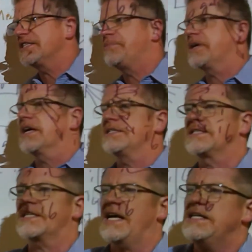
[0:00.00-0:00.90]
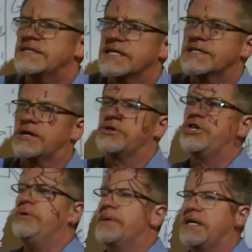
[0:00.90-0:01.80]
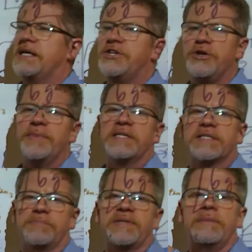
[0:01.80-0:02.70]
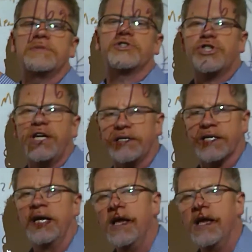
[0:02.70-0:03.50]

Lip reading: is because scientists are human, and humans sometimes cheat.